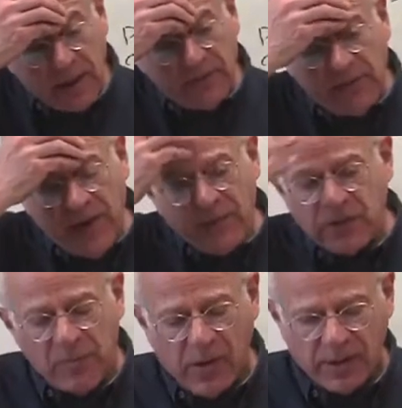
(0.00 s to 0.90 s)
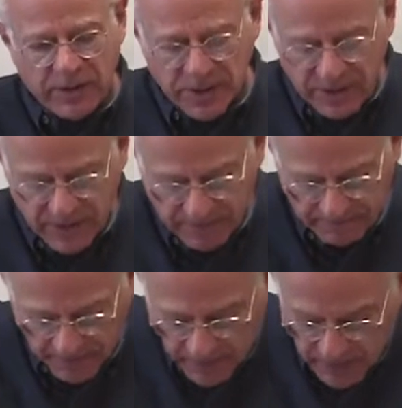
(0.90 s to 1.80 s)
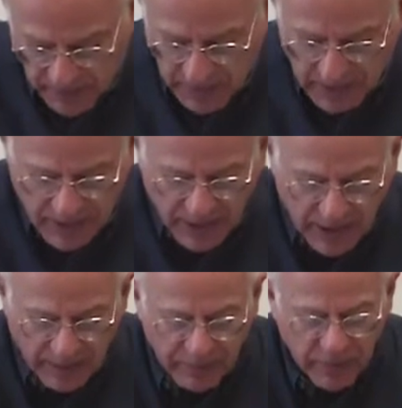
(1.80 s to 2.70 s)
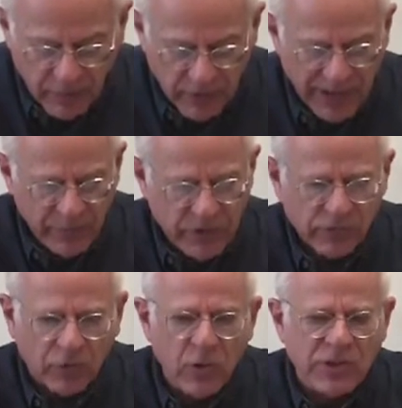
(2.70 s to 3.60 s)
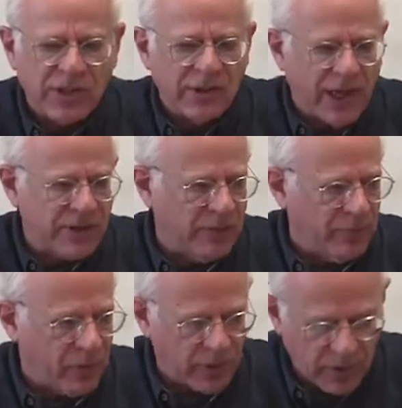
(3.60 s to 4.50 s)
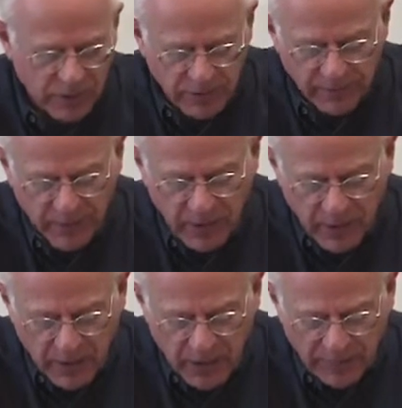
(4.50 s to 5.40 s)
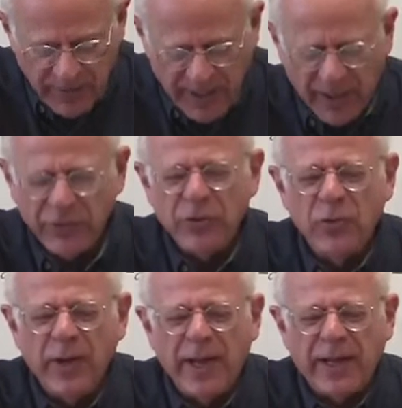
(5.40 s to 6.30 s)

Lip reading: a famous Marxist, her name was Rosa Luxemburg, Luxemburg.